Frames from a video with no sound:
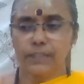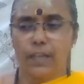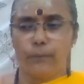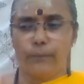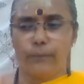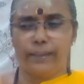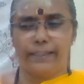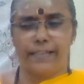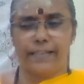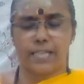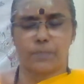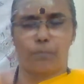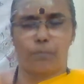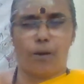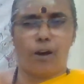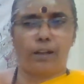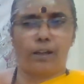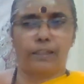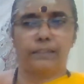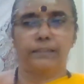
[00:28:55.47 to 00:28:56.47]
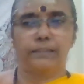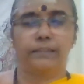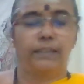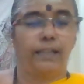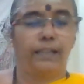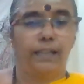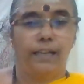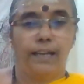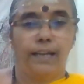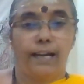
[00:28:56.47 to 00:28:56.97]
when it is born,
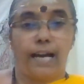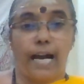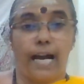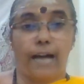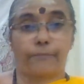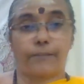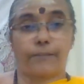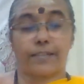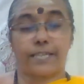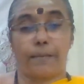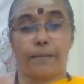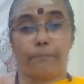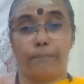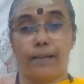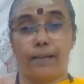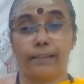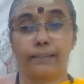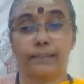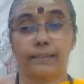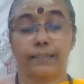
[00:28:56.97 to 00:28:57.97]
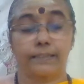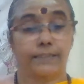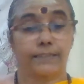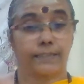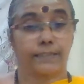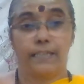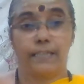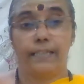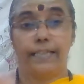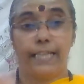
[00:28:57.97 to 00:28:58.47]
after some month,
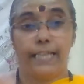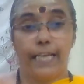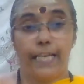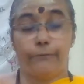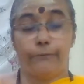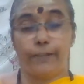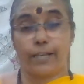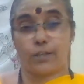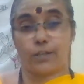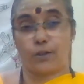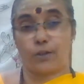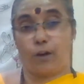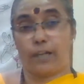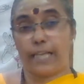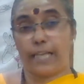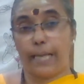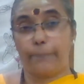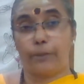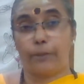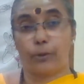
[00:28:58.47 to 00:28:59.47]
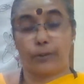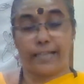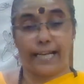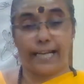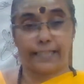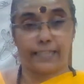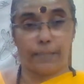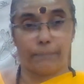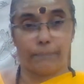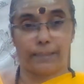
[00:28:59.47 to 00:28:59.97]
if it is not able to
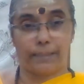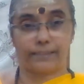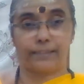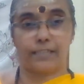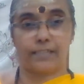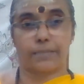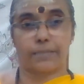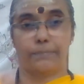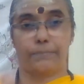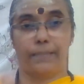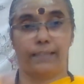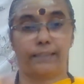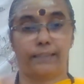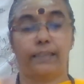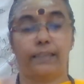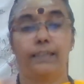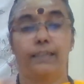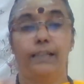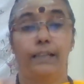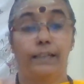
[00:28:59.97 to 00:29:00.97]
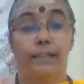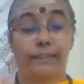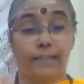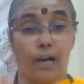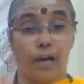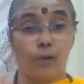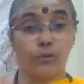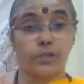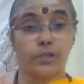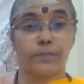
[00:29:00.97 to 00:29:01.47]
get the mother's milk,
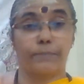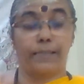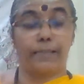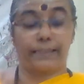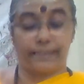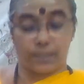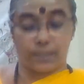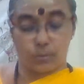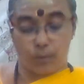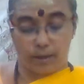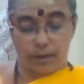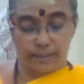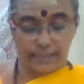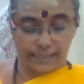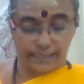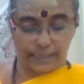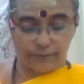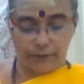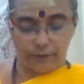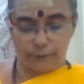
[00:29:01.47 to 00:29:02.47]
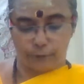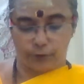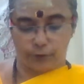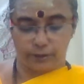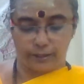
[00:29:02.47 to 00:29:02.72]
cow's milk is what is given for